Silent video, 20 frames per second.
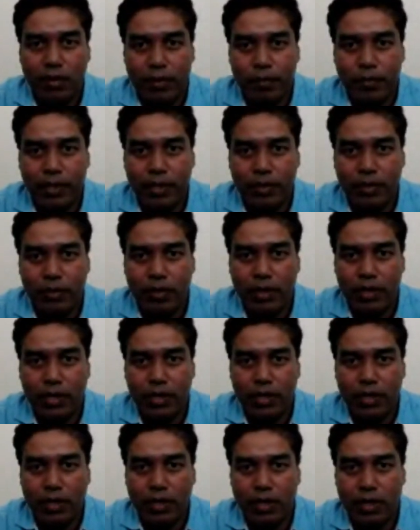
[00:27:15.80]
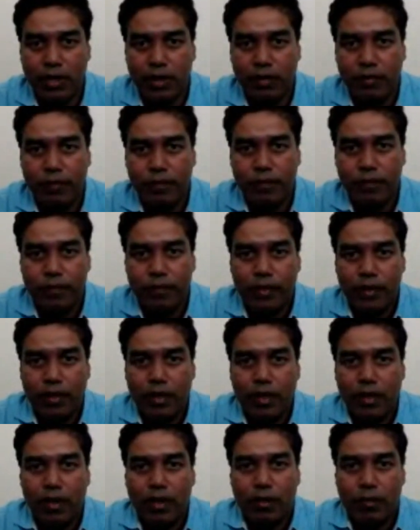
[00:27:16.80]
body, by a particular
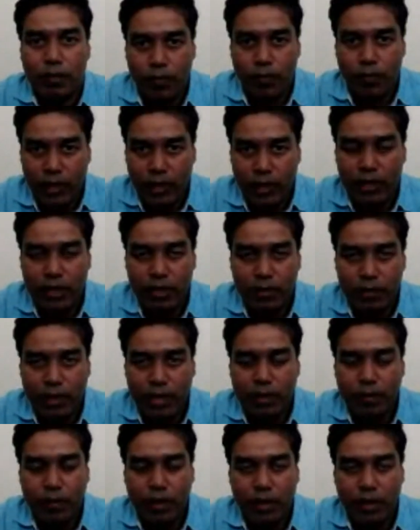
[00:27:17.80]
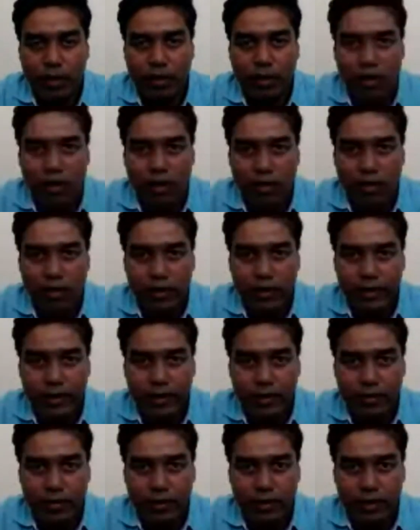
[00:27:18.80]
organization in India. You
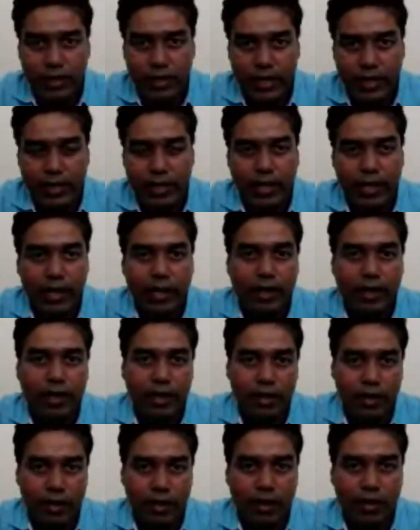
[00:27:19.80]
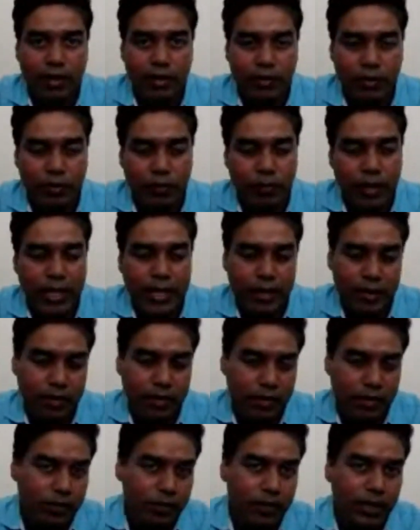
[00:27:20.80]
might know that, and
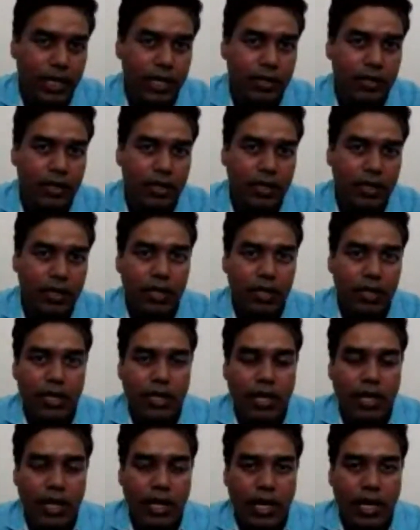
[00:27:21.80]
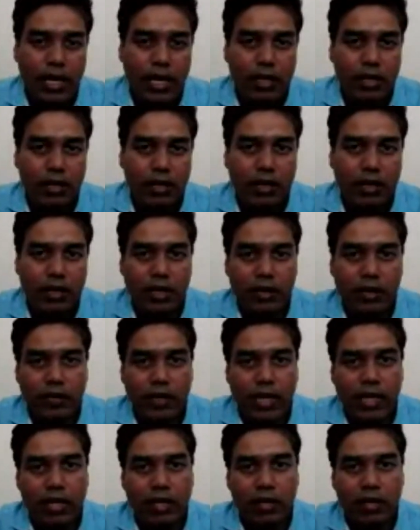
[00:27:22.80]
you can do any of these,
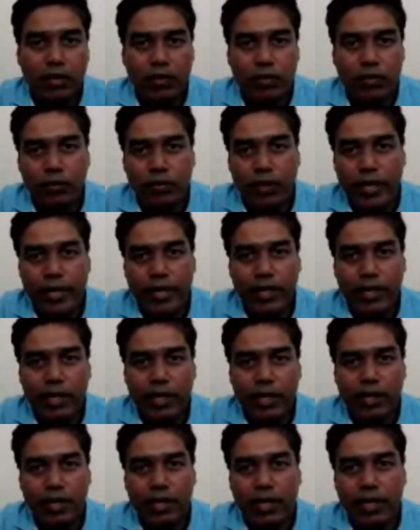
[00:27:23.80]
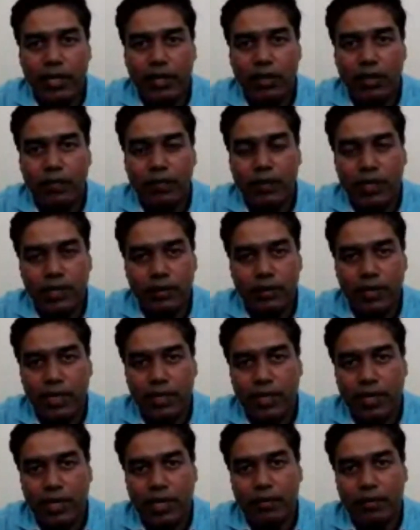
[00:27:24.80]
either level 1, level 2, level 3,
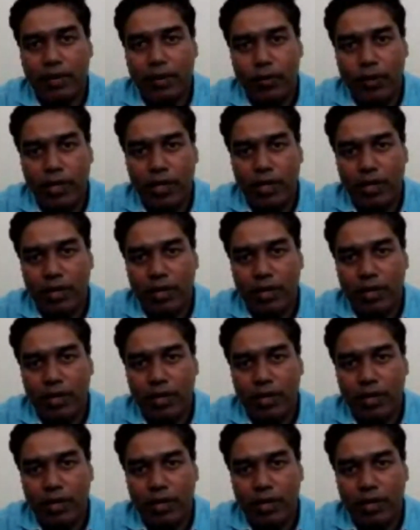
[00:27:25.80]
depending on